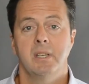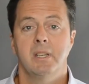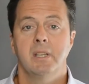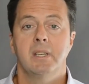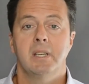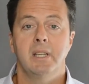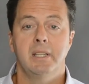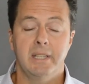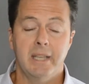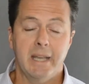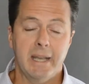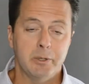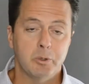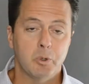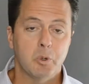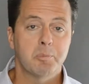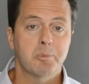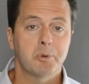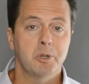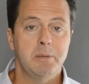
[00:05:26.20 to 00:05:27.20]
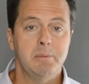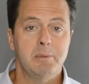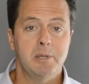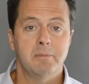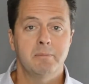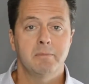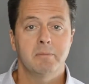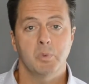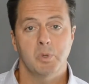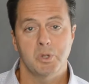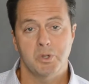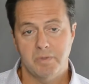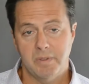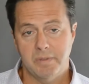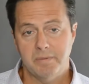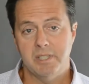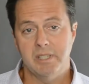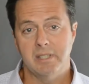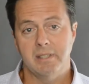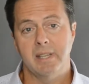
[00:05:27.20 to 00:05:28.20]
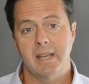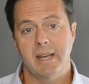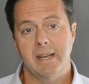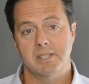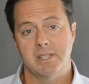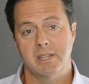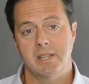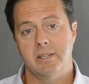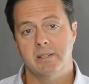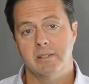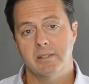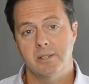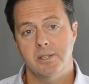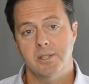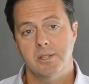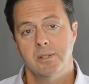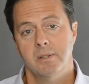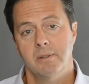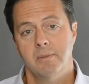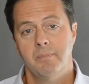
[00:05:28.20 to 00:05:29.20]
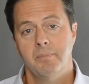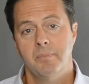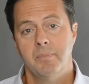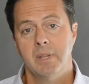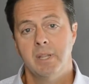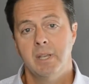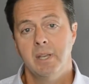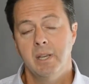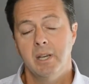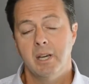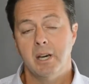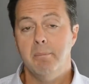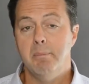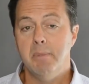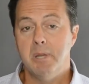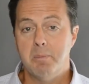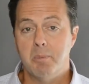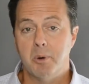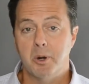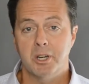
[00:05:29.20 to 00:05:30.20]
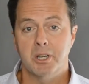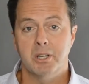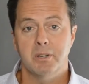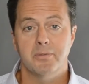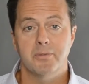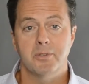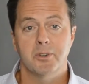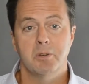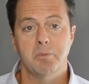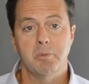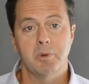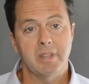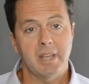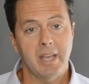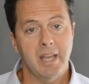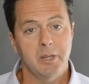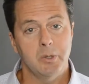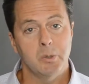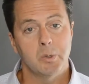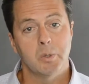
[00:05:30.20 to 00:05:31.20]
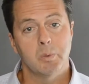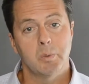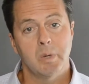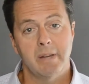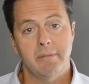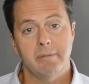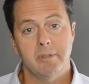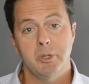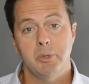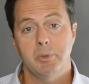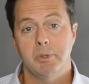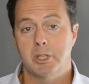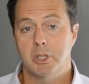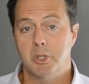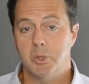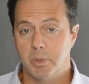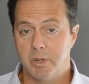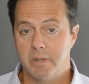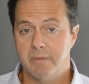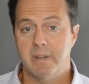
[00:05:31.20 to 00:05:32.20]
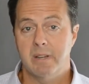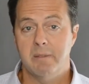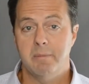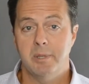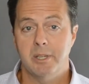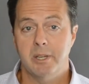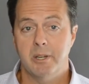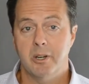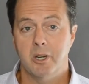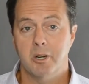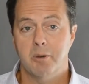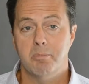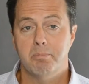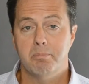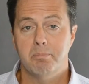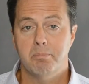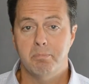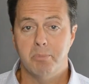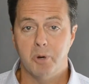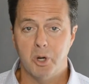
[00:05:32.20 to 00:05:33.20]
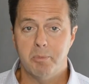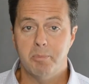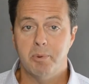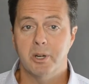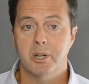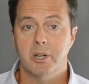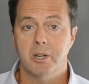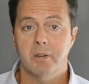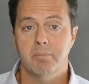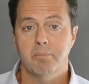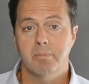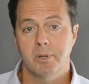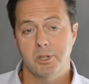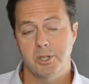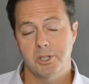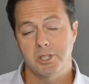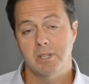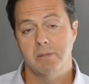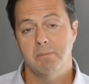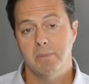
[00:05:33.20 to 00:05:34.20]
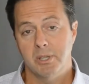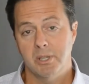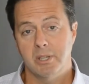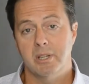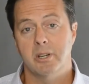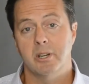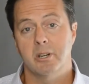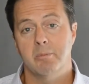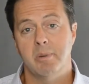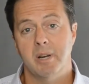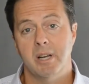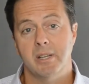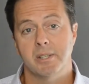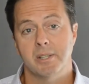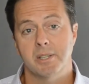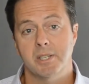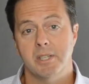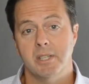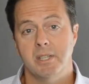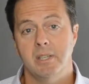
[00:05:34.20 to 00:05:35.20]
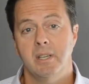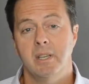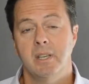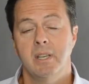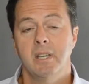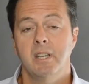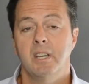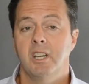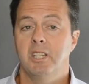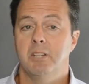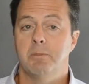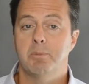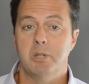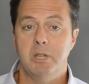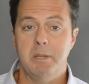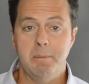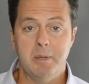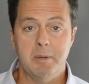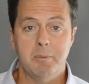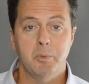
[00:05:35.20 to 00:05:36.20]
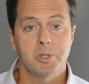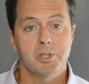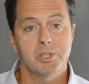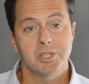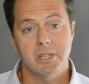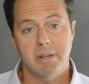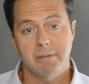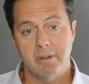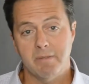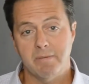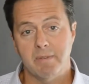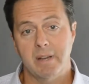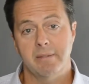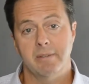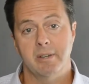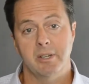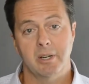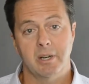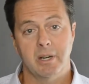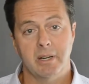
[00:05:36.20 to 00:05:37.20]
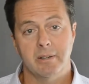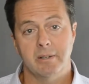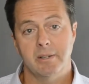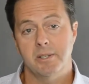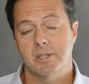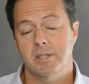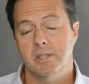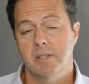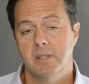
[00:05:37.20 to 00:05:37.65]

and the annual premium was $15,000. A mid-market firm with annual revenue in the $25 million ballpark purchased a $1 million policy and the premium was $7,500.